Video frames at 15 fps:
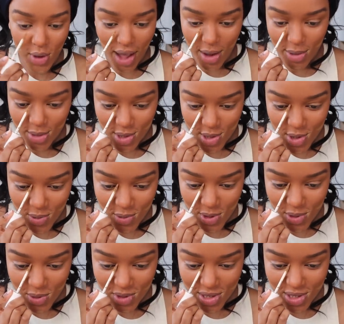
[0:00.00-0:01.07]
out doing what
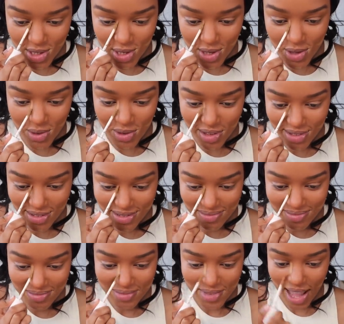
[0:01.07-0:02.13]
you wanna do
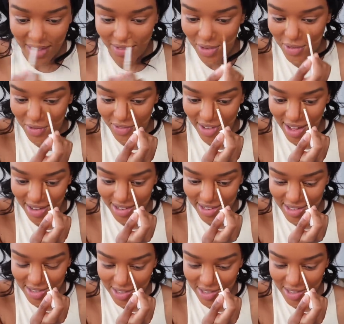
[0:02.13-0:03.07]
having fun.